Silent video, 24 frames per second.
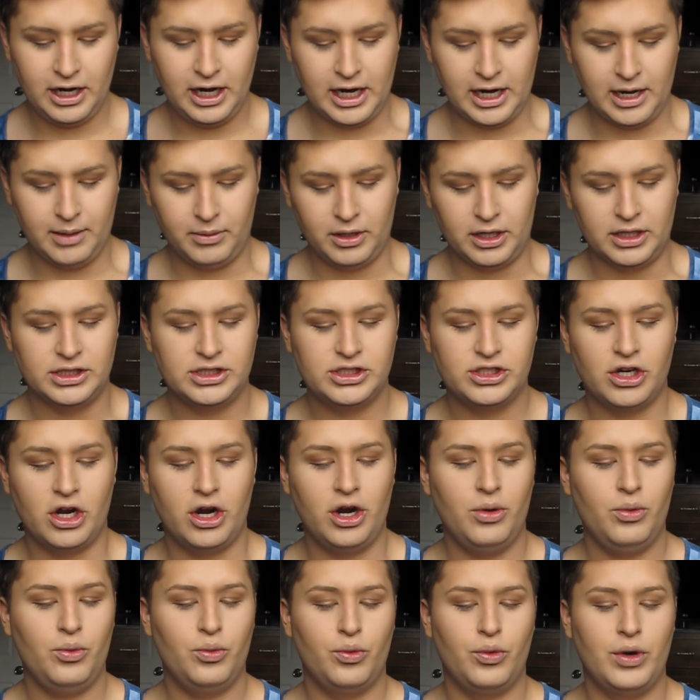and I'm gonna
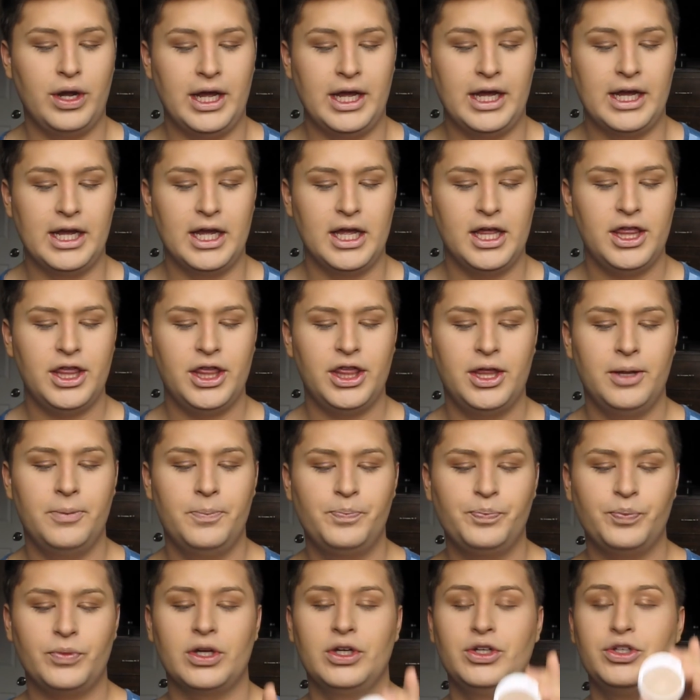start with
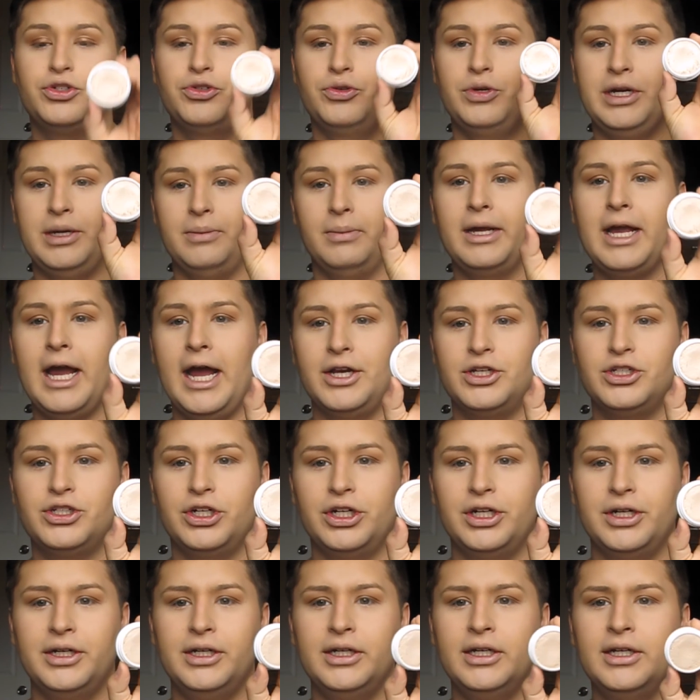
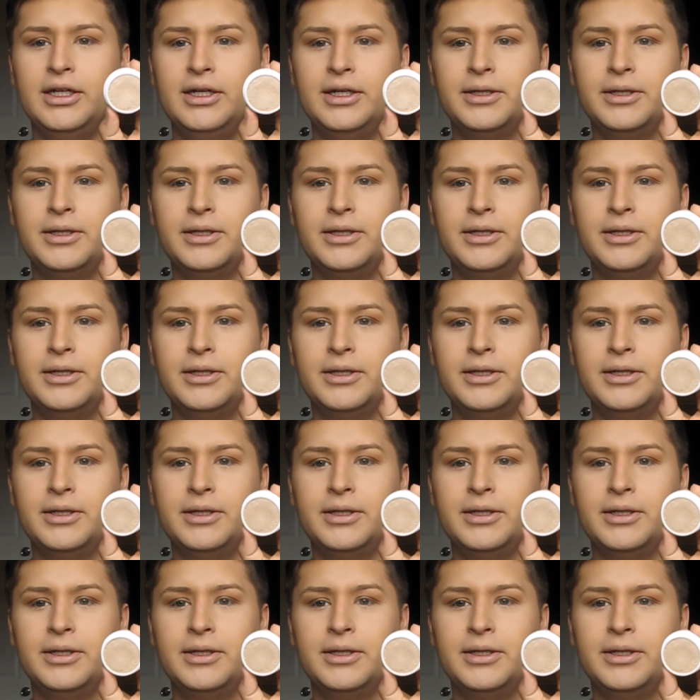Dreamcatcher